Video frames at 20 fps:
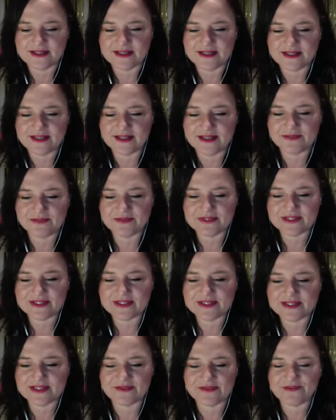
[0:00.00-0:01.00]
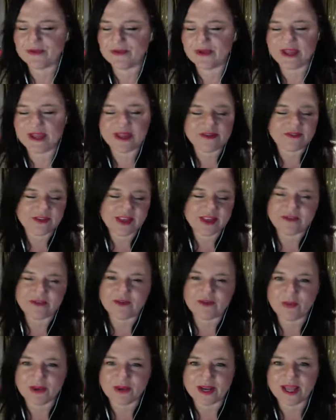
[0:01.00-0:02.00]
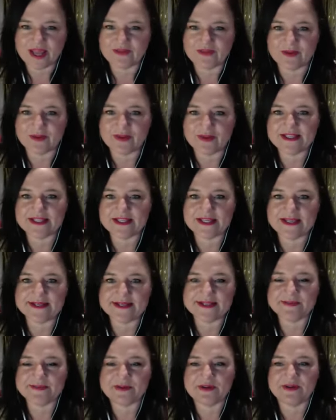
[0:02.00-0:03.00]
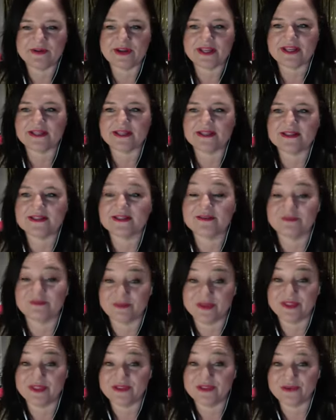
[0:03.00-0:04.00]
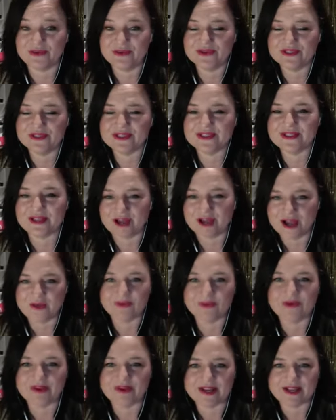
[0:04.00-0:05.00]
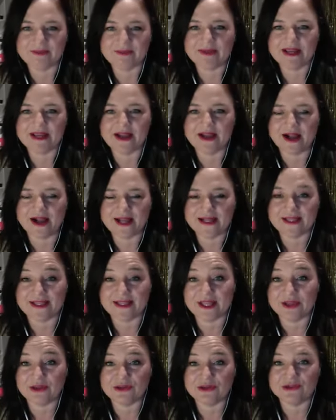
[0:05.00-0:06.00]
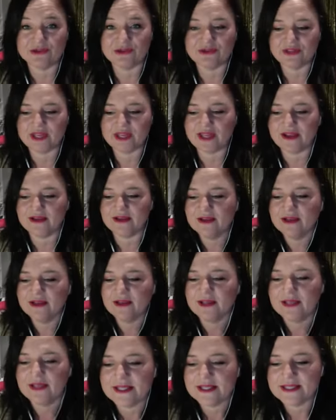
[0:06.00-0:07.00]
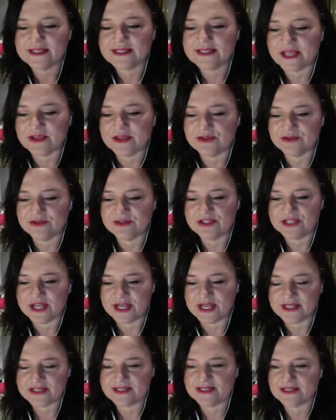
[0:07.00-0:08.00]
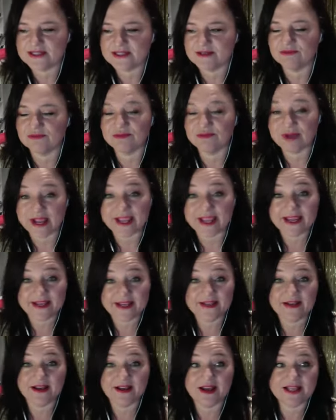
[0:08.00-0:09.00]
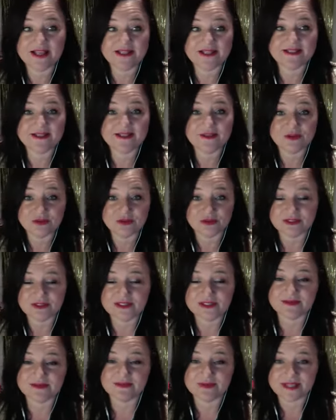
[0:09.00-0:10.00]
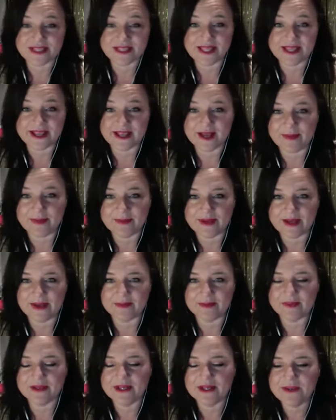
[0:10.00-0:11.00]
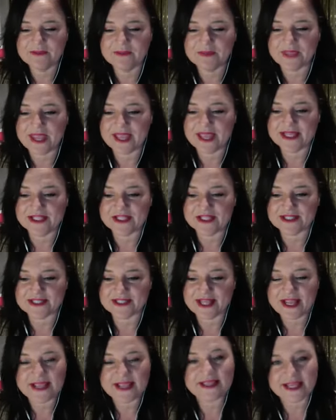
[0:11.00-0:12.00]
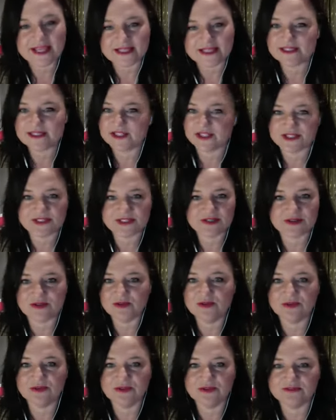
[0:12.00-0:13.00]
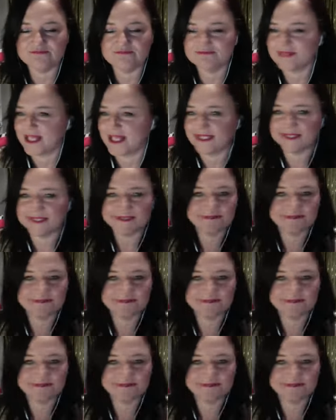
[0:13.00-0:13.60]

it was, if you ever, ever want to have an amazing experience with thoughts, I would recommend highly that you do that, is that you just recognize thoughts when they come up and just saying, that's just a thought. Like,